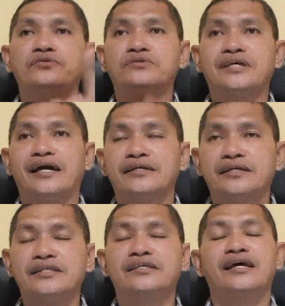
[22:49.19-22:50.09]
2
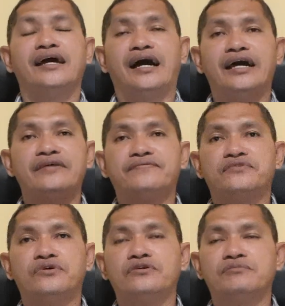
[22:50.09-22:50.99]
cycles? I
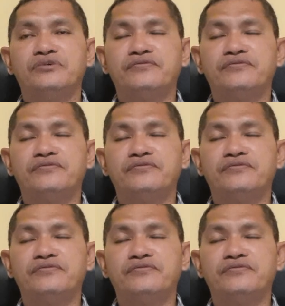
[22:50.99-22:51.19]
have told